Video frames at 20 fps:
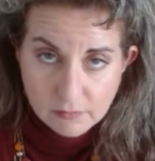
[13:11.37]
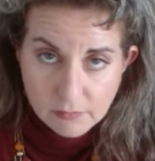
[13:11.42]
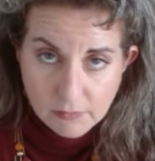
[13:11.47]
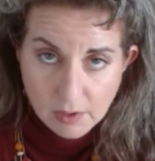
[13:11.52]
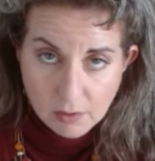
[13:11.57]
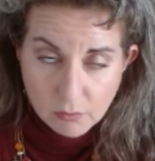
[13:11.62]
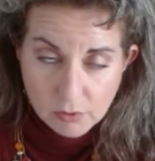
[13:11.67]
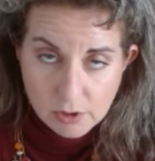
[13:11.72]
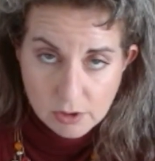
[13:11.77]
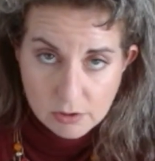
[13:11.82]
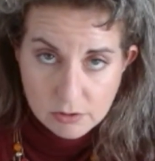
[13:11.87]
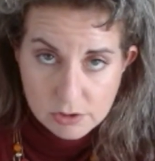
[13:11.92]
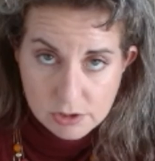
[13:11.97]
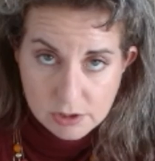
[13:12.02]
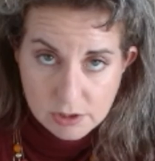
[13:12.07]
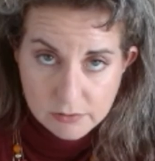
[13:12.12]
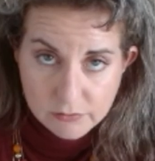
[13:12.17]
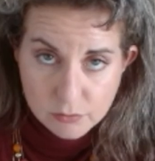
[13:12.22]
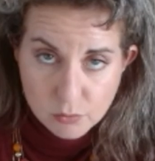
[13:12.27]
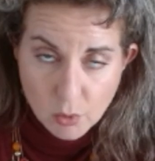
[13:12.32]
And when you use
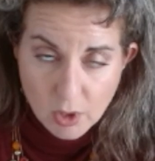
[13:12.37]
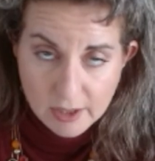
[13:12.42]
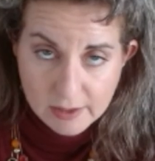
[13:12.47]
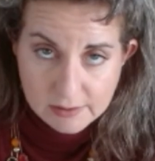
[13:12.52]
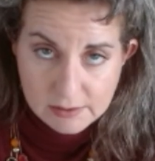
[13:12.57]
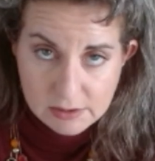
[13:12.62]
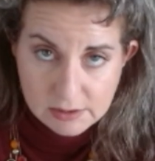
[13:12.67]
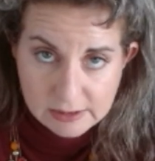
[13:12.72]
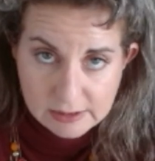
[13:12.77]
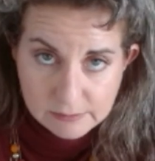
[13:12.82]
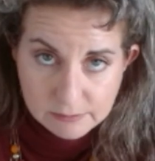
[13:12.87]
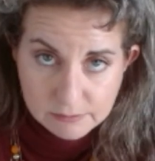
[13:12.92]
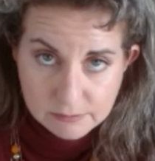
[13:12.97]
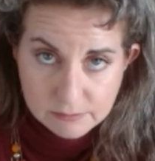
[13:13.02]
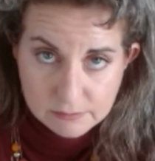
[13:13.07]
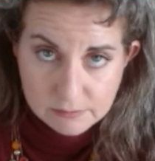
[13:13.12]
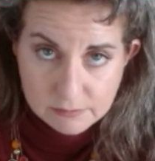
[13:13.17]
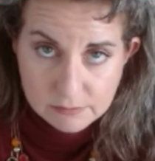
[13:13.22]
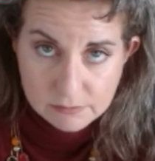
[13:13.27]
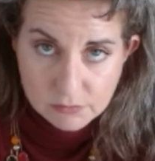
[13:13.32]
your gift wisely,
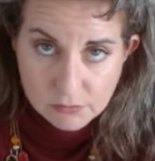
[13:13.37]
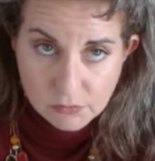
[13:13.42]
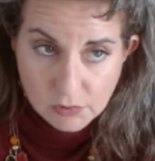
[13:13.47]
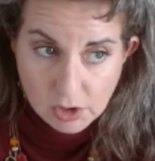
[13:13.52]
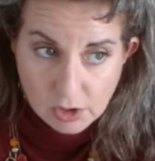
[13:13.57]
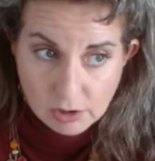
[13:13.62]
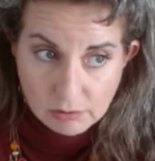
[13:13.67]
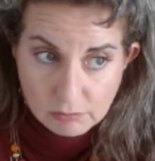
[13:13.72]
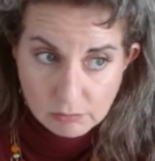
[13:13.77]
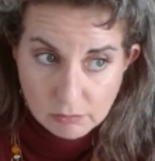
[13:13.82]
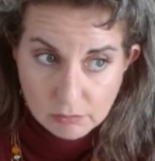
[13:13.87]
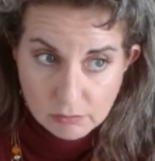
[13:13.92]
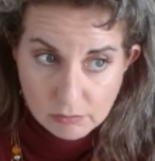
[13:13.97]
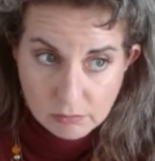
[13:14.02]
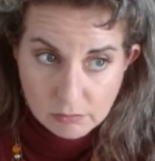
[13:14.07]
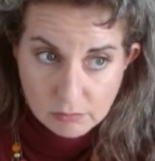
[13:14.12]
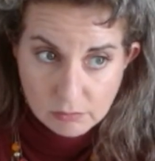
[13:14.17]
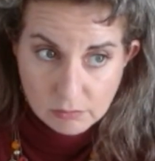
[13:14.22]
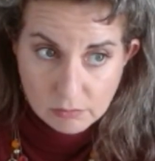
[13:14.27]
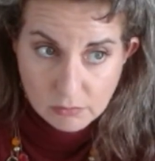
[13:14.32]
you
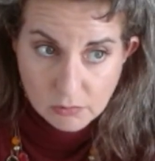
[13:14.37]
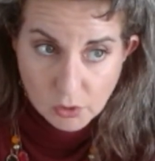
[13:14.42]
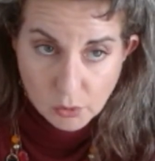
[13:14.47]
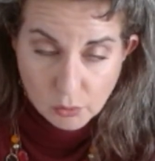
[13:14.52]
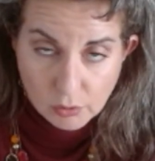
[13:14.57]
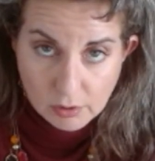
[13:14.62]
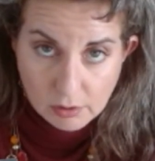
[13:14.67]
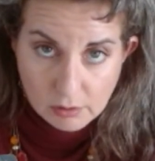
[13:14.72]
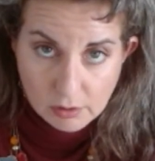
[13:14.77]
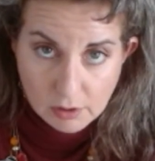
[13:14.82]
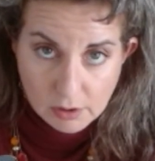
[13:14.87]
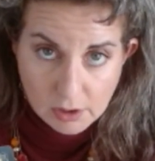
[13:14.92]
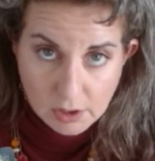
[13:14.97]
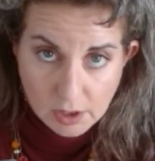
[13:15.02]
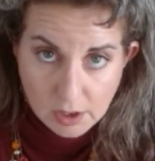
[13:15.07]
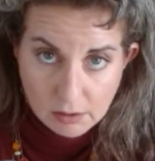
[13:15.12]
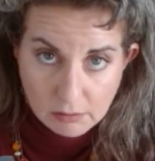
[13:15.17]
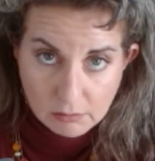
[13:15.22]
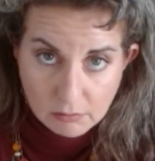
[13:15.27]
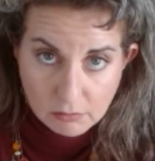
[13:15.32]

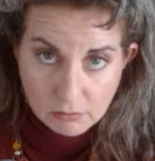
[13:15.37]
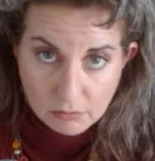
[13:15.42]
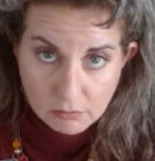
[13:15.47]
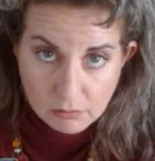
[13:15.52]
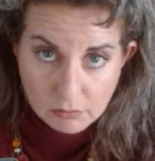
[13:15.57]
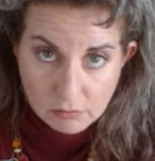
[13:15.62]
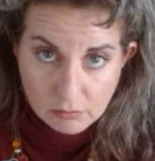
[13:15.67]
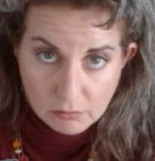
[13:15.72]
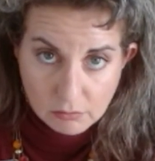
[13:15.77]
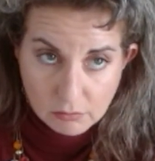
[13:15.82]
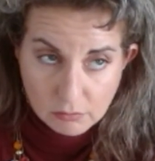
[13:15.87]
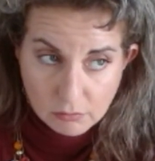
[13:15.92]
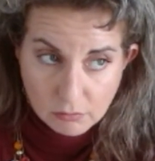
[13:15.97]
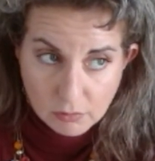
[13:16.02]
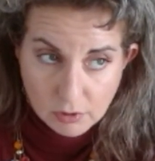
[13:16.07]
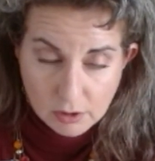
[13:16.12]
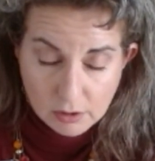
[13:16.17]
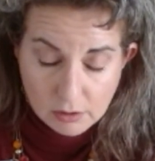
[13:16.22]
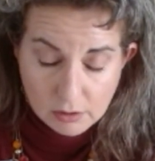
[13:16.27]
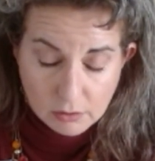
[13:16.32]
get
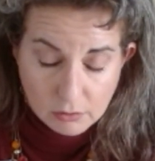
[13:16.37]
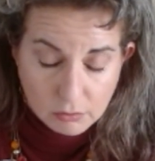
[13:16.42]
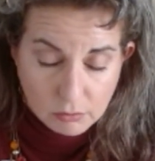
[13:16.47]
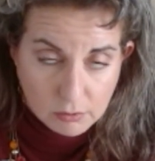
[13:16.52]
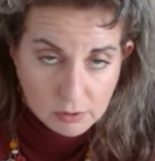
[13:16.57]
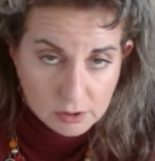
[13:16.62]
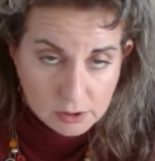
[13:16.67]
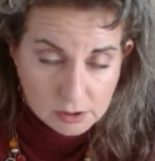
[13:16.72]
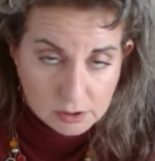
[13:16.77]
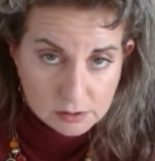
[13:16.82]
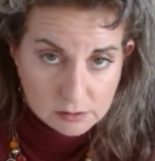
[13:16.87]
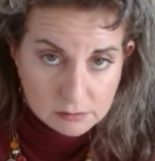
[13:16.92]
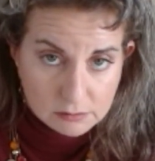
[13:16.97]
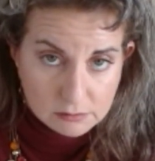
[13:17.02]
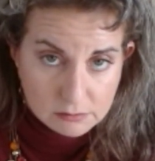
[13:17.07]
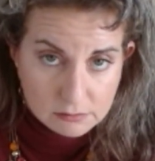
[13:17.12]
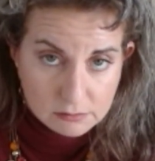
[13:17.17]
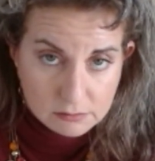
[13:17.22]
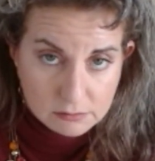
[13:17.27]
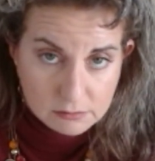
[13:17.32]
what you want.
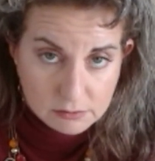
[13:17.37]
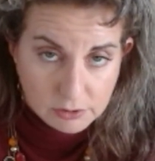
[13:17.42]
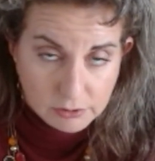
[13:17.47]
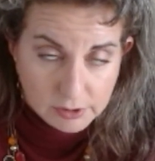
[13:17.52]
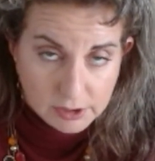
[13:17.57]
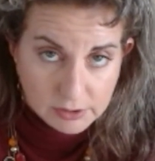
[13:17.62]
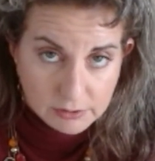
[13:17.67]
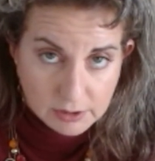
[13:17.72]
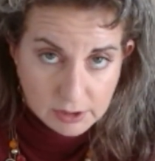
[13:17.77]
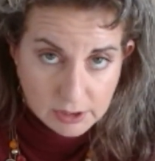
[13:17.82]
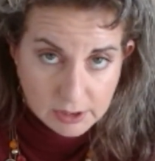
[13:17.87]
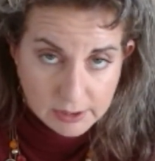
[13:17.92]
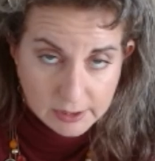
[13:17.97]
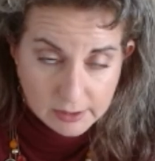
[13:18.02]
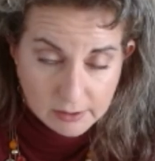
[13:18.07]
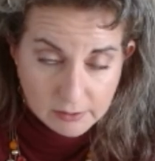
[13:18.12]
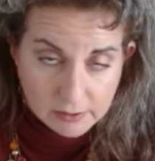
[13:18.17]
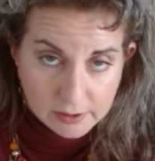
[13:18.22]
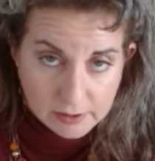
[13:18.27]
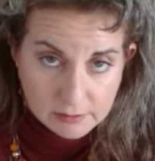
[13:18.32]
You get the
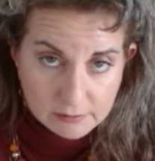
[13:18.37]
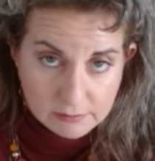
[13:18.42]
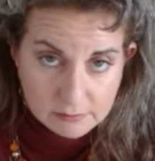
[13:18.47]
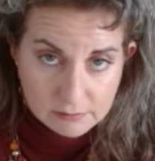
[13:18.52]
canary.